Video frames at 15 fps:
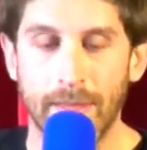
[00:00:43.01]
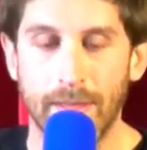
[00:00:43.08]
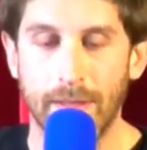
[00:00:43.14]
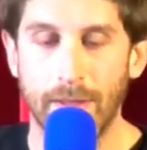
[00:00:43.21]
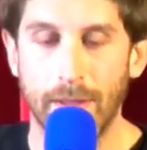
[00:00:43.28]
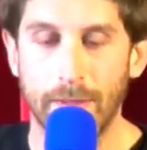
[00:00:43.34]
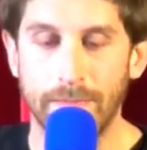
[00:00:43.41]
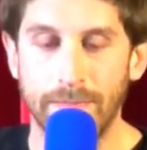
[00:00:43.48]

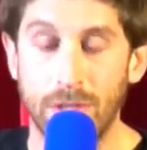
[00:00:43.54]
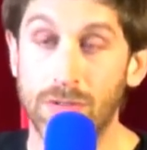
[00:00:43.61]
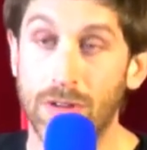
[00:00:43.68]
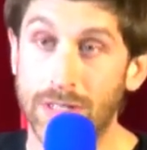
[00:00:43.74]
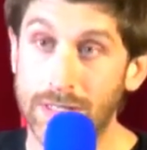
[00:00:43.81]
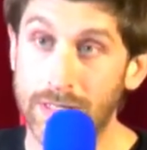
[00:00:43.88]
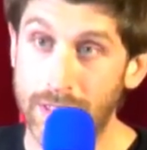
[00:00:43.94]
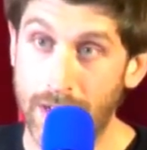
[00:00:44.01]
You try
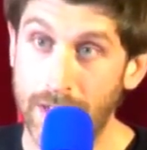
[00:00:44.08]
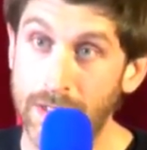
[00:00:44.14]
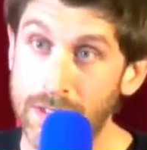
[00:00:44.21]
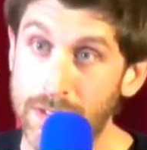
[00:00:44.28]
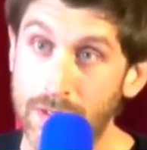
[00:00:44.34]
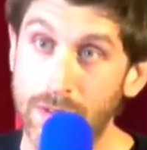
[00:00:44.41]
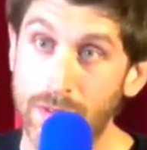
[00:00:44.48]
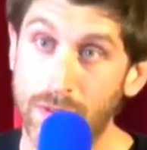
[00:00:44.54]
and
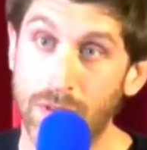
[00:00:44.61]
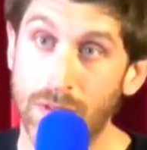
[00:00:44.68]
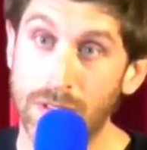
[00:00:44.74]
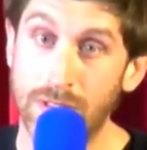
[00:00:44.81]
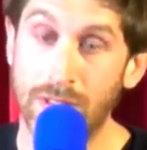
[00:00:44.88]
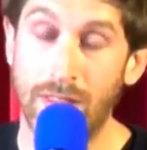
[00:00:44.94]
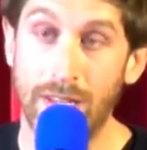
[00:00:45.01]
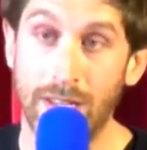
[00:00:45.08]
silence the
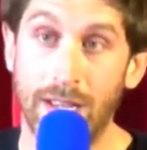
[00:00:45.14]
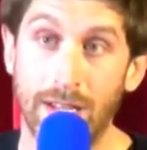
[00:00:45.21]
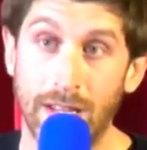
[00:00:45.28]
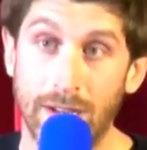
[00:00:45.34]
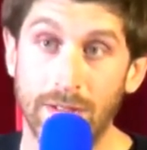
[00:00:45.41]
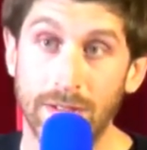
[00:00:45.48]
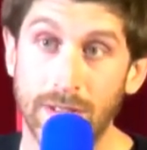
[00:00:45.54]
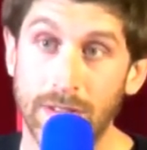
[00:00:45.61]
thoughts, and then they get
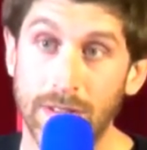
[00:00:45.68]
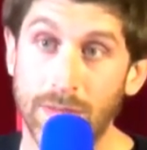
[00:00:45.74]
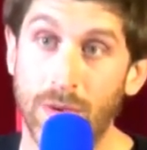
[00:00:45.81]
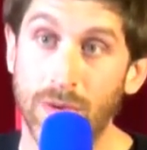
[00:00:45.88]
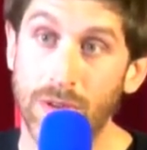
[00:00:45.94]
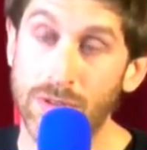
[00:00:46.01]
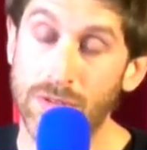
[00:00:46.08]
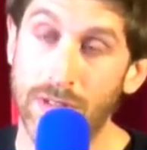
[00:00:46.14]
louder. The
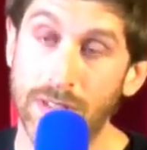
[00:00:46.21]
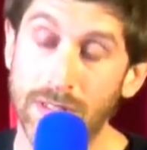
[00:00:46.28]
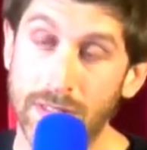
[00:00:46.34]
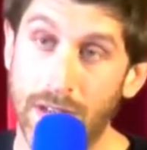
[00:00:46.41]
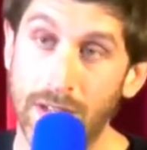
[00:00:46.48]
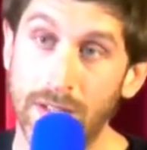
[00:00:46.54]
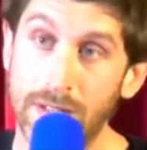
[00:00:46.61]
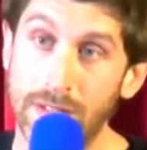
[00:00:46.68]
more you try and
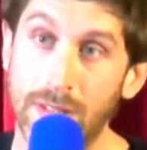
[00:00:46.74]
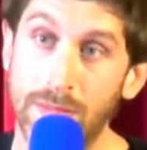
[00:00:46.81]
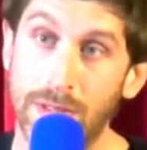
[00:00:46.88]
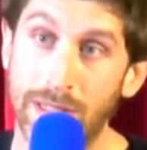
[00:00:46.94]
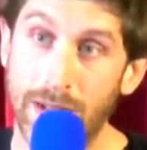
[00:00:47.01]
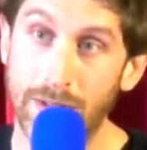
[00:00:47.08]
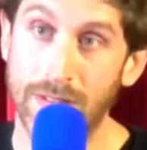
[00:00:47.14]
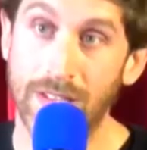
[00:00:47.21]
silence them, the
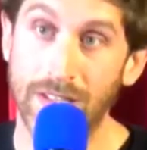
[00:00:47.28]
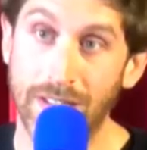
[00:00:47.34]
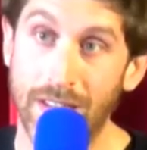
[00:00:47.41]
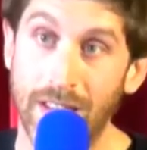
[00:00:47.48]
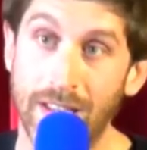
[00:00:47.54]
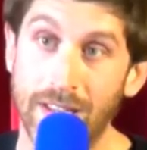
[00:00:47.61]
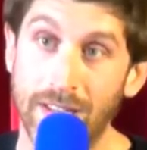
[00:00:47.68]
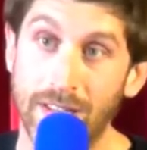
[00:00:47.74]
louder they
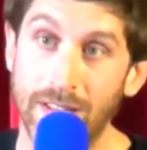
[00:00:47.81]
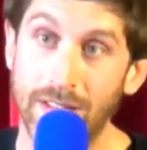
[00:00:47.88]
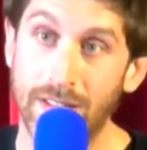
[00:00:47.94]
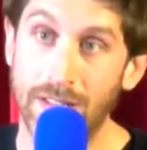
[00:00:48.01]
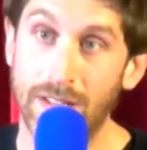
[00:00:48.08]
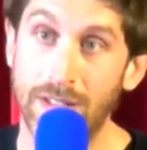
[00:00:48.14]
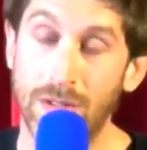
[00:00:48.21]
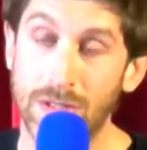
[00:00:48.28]
get.
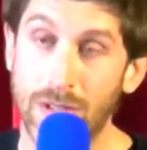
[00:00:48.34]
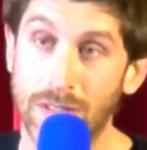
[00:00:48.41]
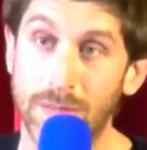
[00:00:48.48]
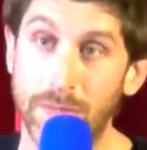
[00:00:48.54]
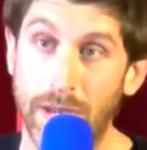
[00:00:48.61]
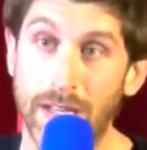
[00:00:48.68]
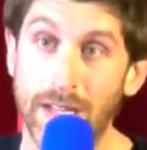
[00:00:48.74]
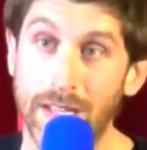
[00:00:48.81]
And you start to
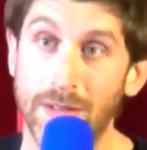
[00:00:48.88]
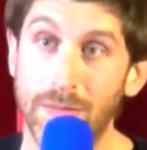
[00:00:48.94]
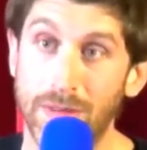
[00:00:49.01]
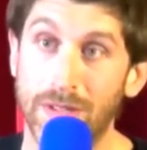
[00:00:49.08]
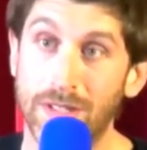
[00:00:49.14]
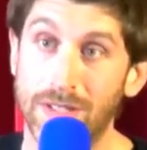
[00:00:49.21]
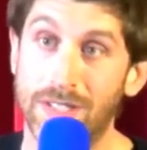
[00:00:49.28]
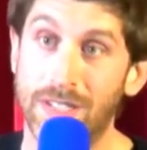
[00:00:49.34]
panic
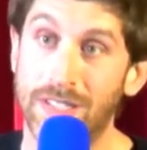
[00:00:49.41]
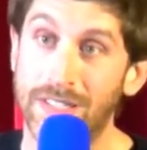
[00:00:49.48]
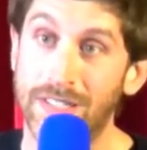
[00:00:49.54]
because